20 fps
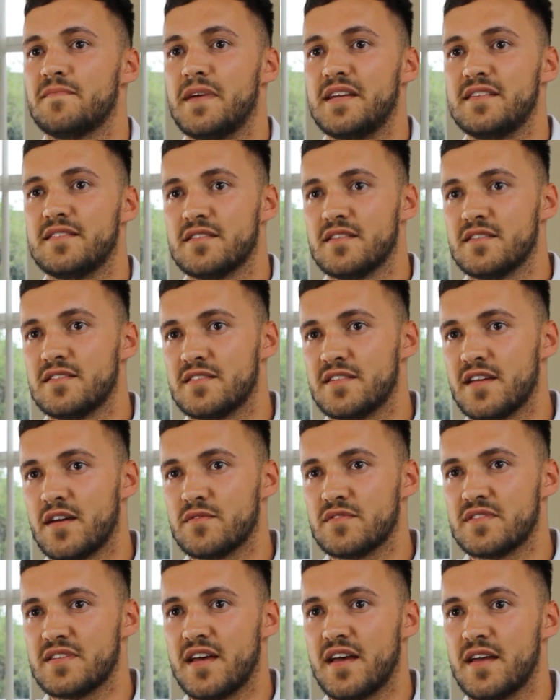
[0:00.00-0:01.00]
of maintenance
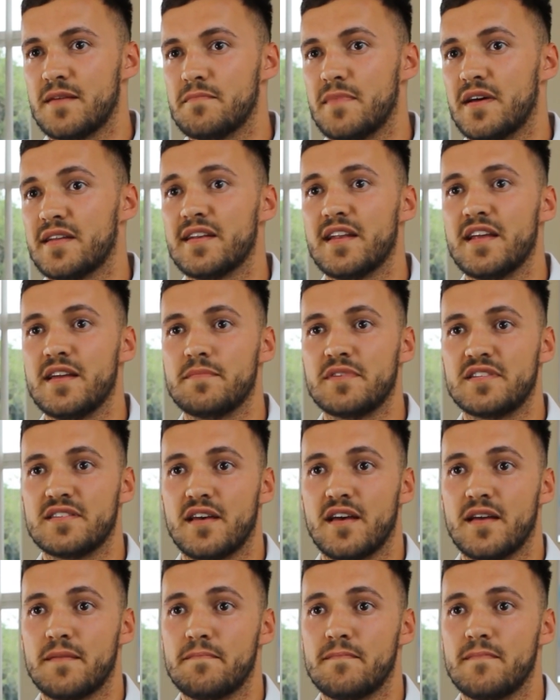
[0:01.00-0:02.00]
downtime and labor
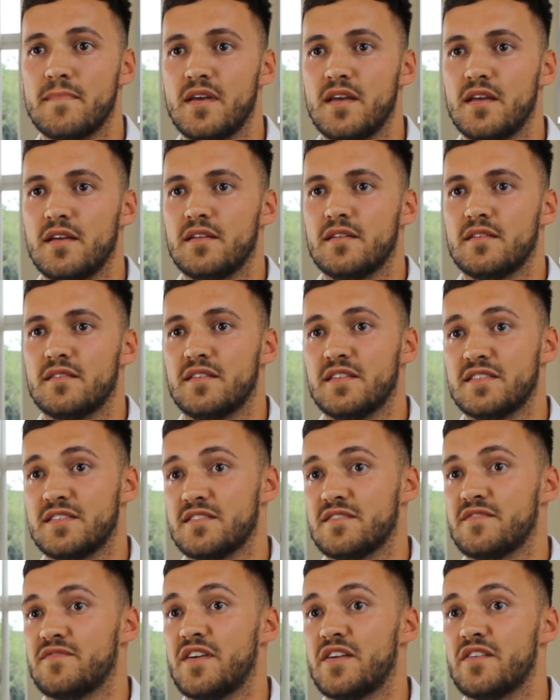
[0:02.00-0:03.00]
time, this
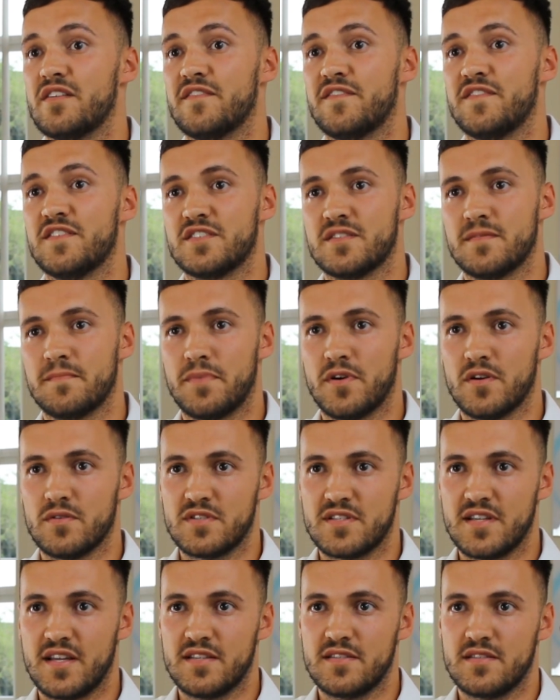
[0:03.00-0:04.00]
is a very efficient
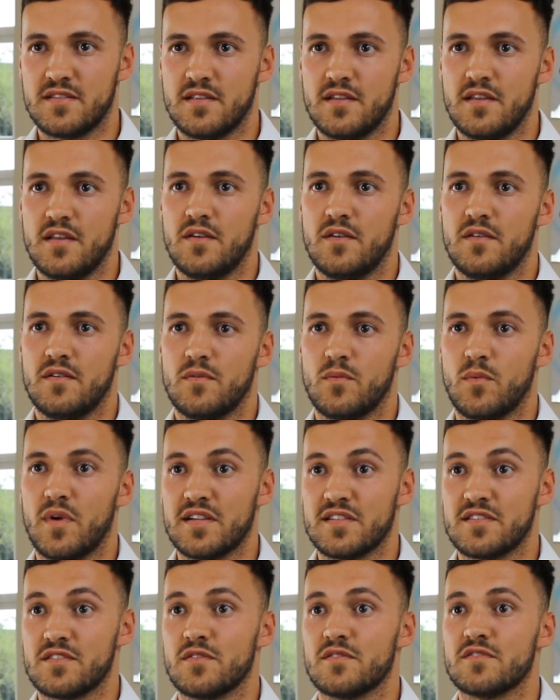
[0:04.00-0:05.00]
process
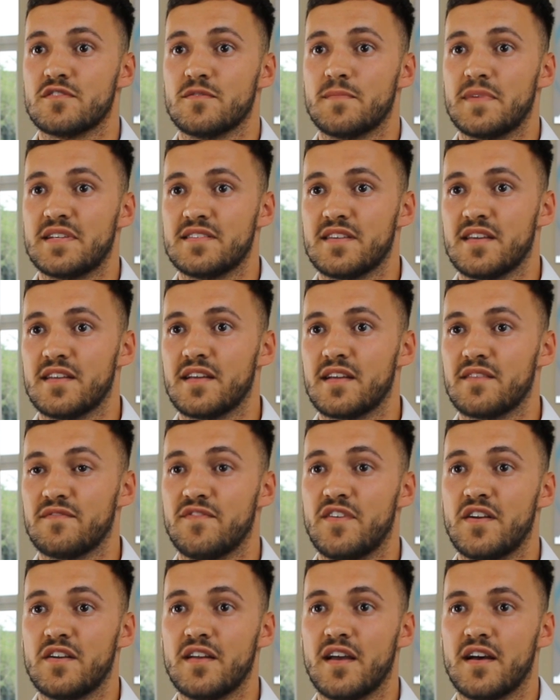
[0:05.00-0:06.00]
whilst also maintaining a
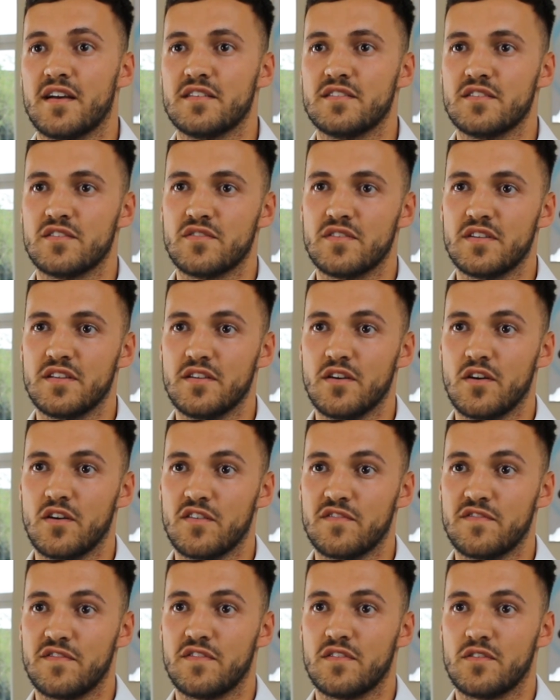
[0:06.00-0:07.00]
very high degree
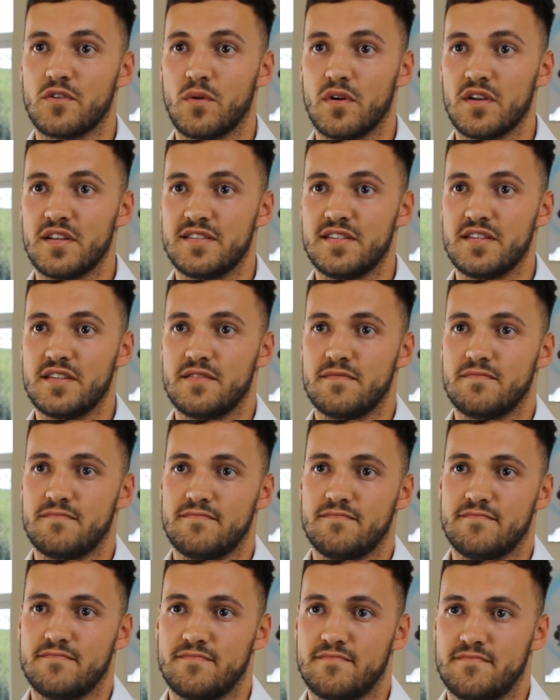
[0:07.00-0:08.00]
of quality.
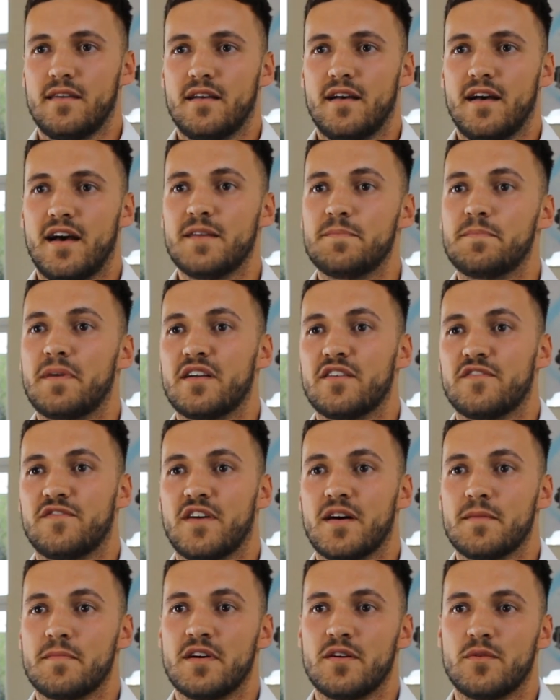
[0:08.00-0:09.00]
At
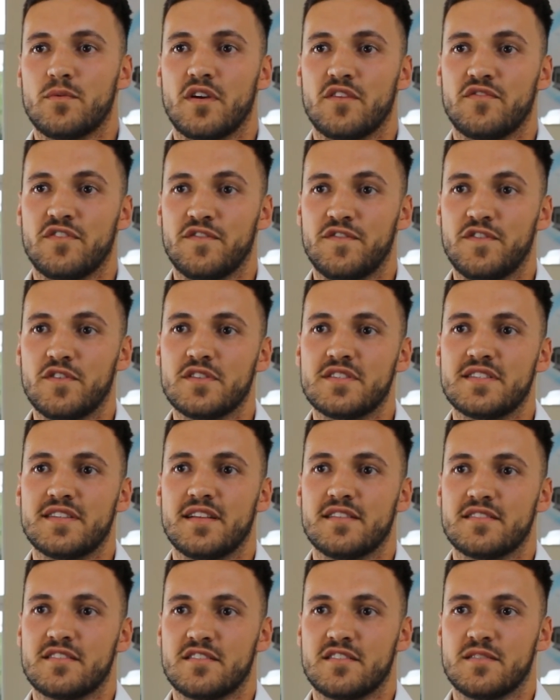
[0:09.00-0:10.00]
BioPharma, we offer full
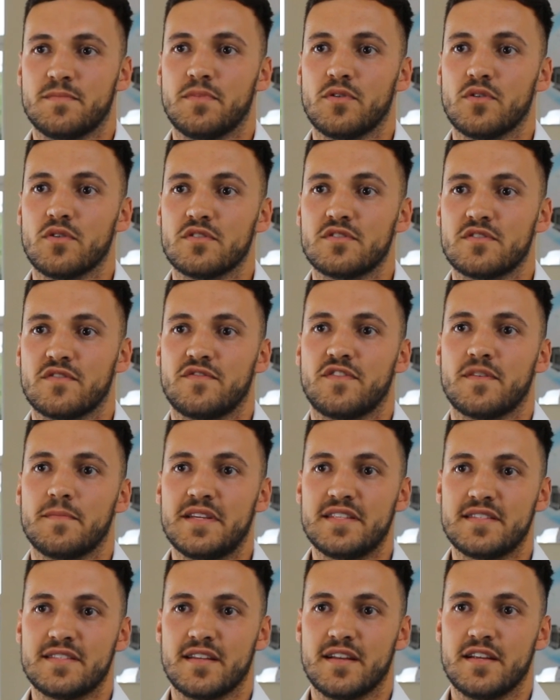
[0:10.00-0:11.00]
sales and support from
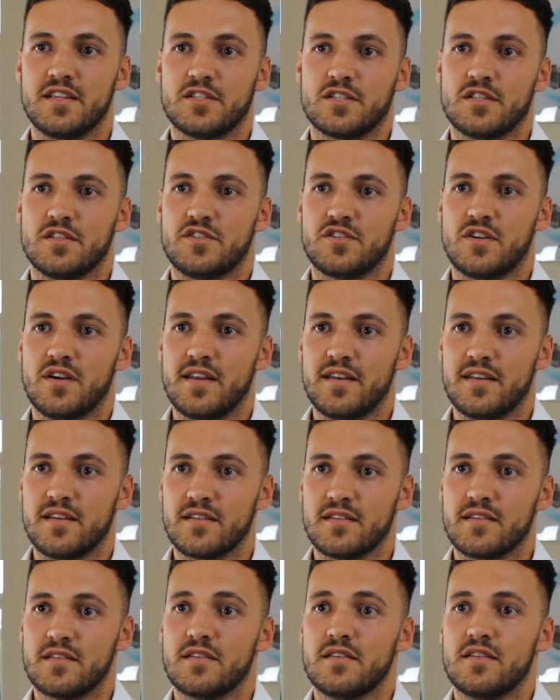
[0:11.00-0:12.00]
installation and
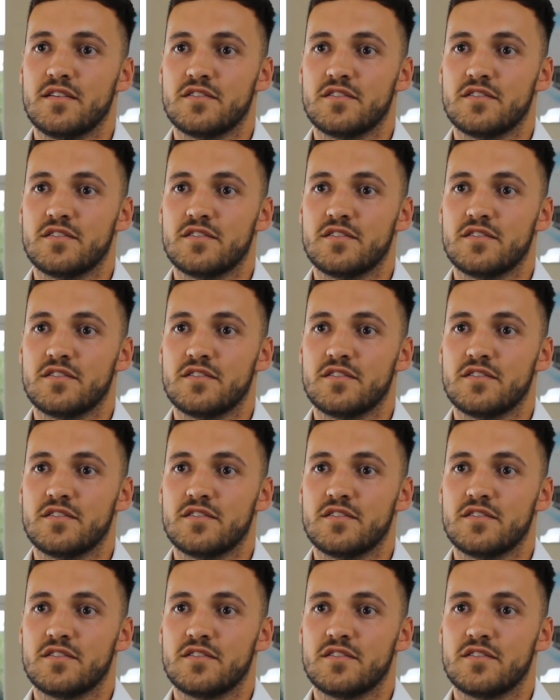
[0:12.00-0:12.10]
training,